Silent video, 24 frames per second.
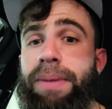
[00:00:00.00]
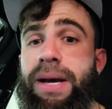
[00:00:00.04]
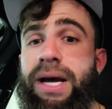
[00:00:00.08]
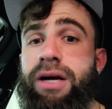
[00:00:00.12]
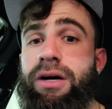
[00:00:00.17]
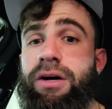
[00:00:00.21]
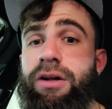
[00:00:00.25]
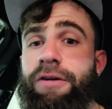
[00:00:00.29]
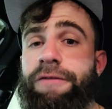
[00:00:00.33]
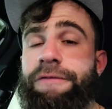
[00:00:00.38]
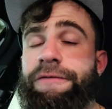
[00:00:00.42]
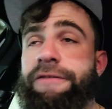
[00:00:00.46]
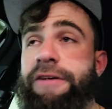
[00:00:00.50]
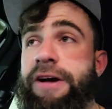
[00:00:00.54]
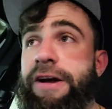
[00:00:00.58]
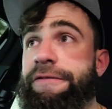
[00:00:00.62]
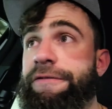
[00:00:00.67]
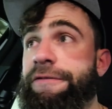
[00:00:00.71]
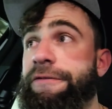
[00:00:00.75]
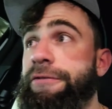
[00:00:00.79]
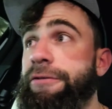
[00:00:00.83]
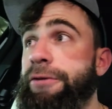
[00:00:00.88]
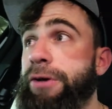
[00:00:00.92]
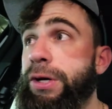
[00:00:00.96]
back on the 5
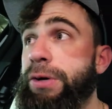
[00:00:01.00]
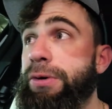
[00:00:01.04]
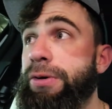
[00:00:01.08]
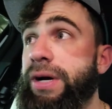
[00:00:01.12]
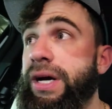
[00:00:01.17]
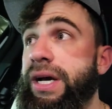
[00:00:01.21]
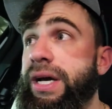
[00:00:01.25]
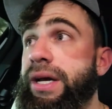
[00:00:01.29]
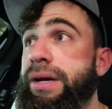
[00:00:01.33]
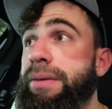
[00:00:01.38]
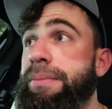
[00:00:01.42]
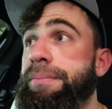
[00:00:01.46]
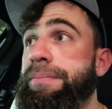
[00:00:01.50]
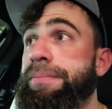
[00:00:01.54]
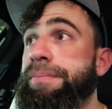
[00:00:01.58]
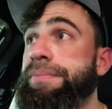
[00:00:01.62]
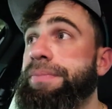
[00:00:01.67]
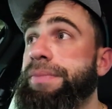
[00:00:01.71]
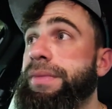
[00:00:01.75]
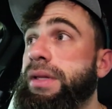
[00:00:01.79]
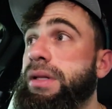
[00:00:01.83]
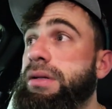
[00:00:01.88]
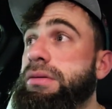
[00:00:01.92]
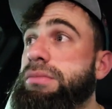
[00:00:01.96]
freeway.
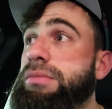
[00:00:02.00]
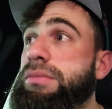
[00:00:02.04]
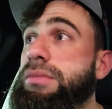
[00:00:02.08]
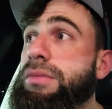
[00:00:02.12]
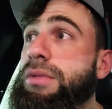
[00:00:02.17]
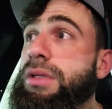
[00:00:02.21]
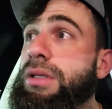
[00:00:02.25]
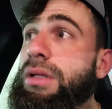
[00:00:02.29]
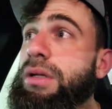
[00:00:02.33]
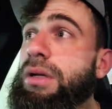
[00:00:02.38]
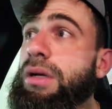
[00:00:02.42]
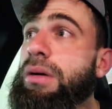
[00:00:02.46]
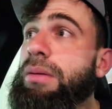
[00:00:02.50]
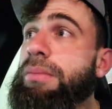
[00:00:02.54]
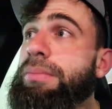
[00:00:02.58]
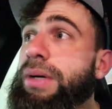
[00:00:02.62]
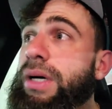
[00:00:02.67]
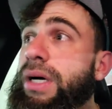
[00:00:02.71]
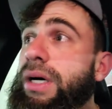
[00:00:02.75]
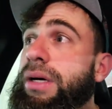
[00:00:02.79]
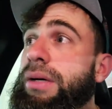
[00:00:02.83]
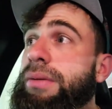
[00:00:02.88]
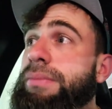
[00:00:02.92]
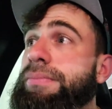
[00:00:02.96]

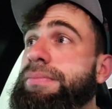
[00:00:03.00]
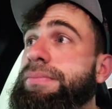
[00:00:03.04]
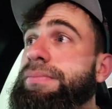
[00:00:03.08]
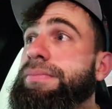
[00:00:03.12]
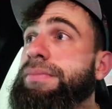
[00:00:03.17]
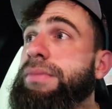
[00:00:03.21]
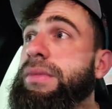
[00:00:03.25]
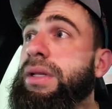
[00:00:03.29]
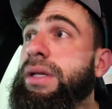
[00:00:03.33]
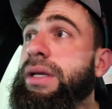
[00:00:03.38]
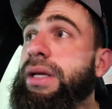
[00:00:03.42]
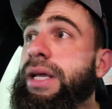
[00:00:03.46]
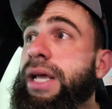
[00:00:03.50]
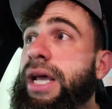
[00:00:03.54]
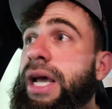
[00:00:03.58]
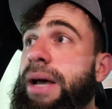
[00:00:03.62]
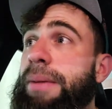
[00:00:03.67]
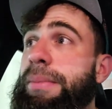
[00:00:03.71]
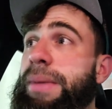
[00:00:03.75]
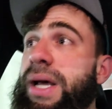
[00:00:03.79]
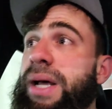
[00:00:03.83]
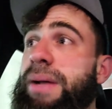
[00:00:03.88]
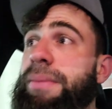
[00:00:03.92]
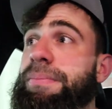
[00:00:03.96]
But
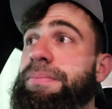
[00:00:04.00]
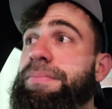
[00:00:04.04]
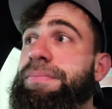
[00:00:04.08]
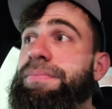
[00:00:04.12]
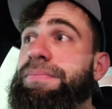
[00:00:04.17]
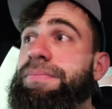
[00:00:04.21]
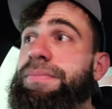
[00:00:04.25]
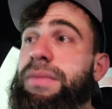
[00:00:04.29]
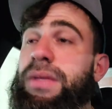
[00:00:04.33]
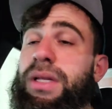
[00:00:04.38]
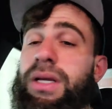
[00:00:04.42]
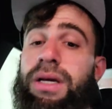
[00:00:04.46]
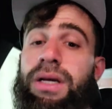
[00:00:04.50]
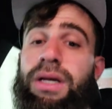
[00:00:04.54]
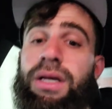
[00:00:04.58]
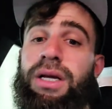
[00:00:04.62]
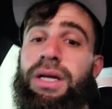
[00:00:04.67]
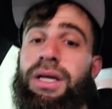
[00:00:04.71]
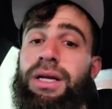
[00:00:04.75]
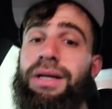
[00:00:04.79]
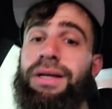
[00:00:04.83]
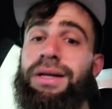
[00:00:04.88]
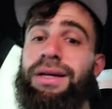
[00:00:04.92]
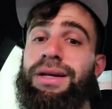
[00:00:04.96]
yeah, man.
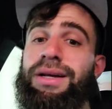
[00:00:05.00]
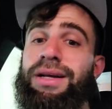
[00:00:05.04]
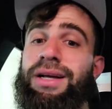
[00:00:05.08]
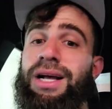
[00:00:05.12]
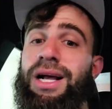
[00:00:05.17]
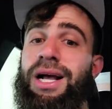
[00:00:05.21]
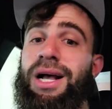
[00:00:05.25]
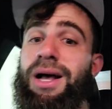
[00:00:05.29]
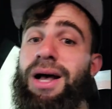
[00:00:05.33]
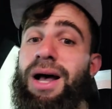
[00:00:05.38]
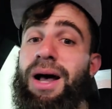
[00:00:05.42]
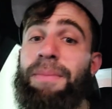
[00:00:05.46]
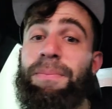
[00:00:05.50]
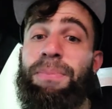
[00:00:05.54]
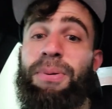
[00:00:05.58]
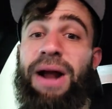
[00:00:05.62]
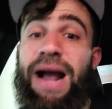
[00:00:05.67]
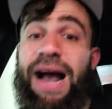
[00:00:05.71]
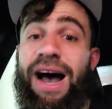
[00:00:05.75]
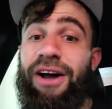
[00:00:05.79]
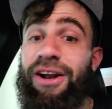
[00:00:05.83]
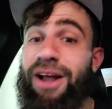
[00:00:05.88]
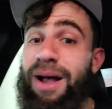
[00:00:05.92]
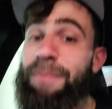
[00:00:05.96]
I'm
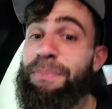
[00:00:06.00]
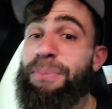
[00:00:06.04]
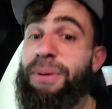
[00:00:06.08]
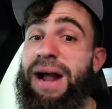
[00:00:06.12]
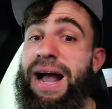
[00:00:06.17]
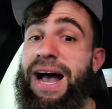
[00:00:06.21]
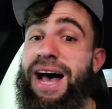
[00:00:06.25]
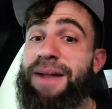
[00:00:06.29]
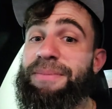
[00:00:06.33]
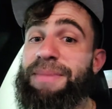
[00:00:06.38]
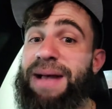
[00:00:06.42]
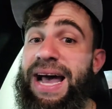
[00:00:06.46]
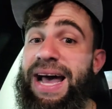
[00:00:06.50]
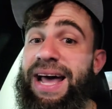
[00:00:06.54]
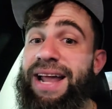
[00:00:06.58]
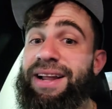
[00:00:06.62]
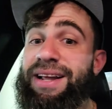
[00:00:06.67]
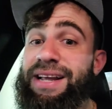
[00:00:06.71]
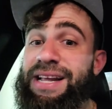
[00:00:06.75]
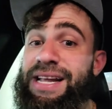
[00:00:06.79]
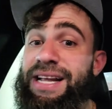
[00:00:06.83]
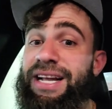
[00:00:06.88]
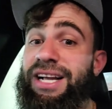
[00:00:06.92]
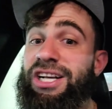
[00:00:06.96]
proud,
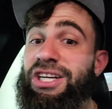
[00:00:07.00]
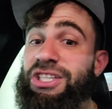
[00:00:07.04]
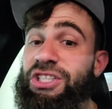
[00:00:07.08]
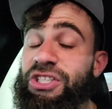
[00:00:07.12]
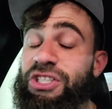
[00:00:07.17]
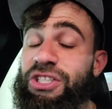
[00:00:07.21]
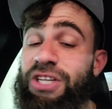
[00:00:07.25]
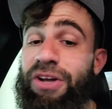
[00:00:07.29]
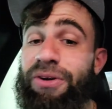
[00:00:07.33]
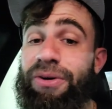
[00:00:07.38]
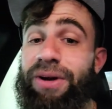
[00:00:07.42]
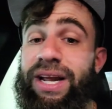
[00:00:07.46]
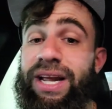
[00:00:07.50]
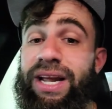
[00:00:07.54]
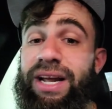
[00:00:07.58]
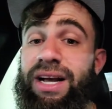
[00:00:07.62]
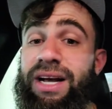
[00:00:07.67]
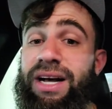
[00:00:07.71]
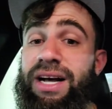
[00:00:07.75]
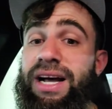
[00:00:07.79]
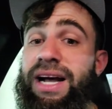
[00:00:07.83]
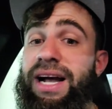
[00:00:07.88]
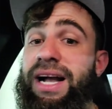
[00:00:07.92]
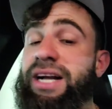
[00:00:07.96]
man. Considering
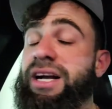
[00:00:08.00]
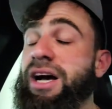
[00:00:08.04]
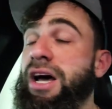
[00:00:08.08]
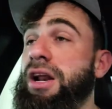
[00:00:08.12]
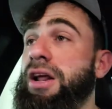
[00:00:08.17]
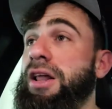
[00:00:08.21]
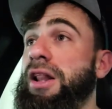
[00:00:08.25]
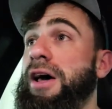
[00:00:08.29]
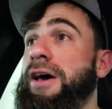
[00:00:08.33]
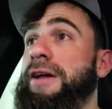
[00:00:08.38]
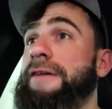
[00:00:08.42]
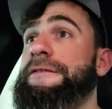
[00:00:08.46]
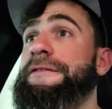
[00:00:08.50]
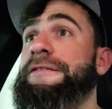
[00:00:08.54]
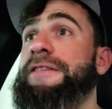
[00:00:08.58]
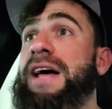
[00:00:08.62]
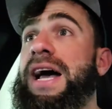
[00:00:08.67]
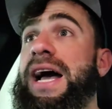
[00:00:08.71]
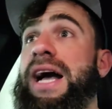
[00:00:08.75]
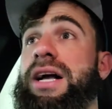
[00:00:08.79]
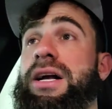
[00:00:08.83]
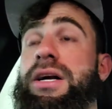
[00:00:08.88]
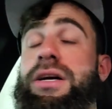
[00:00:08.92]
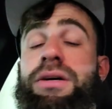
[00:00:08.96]
I got a lot of
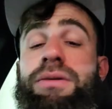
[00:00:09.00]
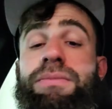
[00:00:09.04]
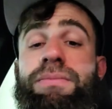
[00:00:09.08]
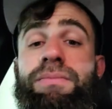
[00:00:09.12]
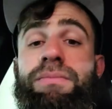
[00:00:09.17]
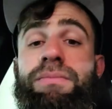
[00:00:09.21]
flack.